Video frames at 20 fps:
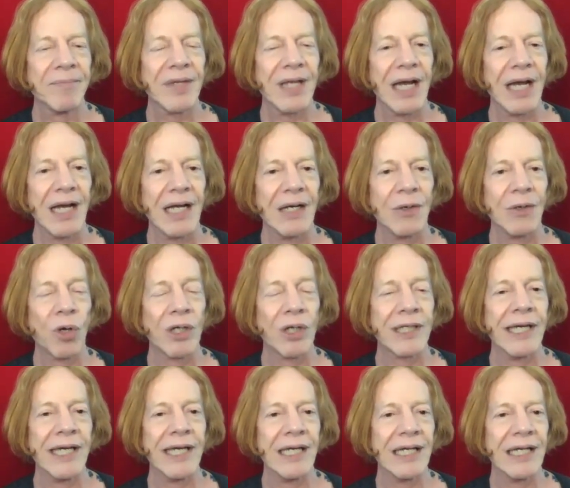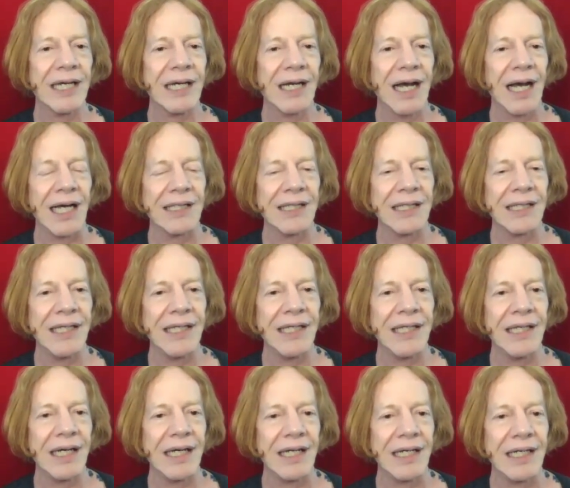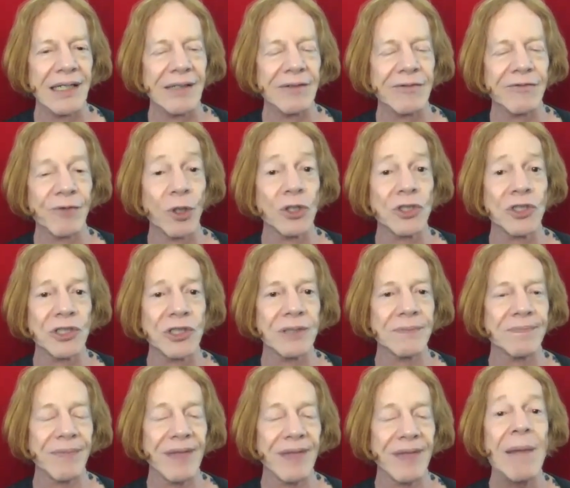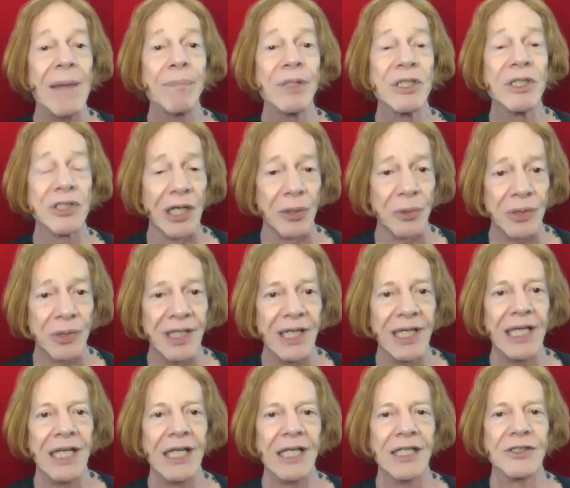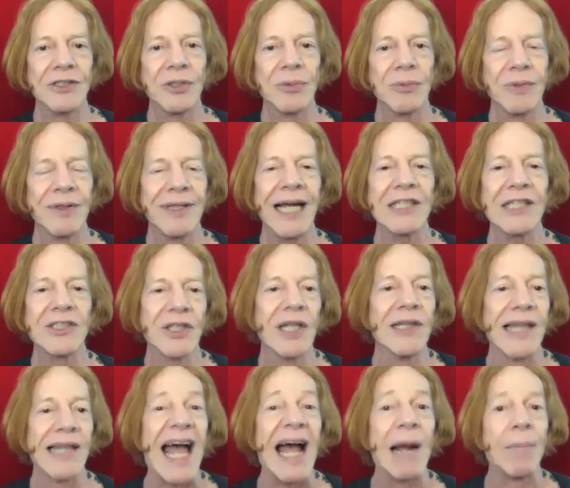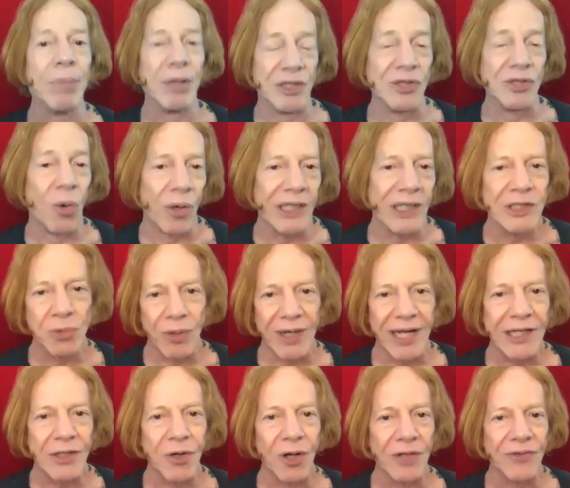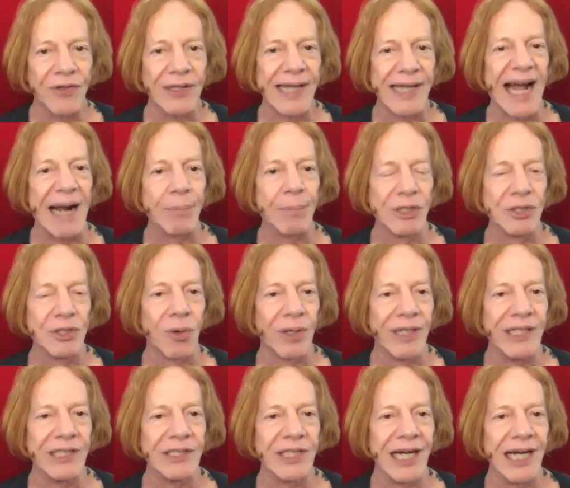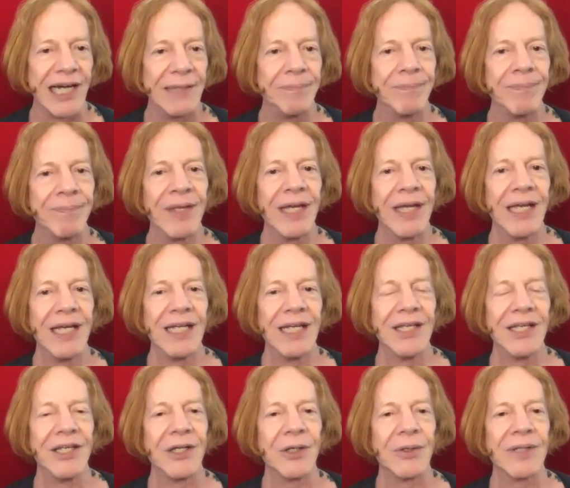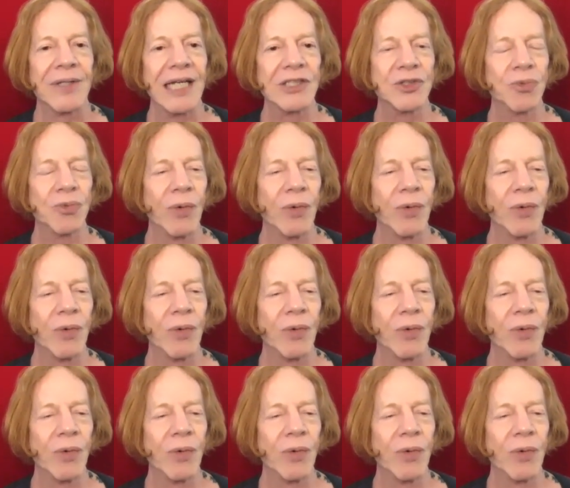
working on the first episode. That's the laboratory. It's what I call the laboratory time. That's